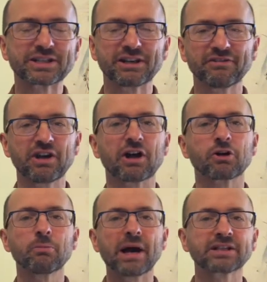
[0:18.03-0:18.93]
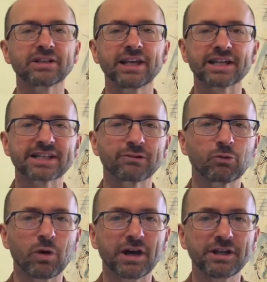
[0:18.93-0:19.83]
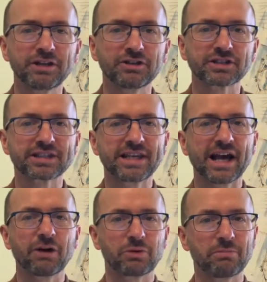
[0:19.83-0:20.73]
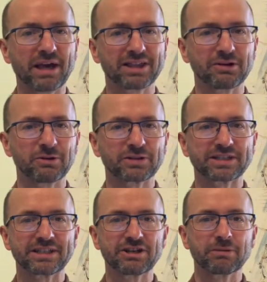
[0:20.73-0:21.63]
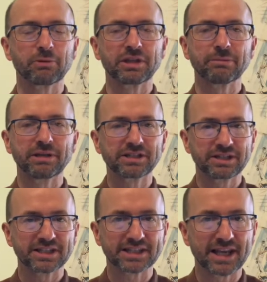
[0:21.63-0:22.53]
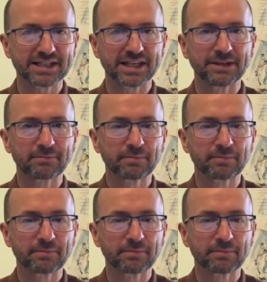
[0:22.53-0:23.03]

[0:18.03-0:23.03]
and if not, go back to lesson 1 and you'll see how we make those, and you can bring them into this lesson.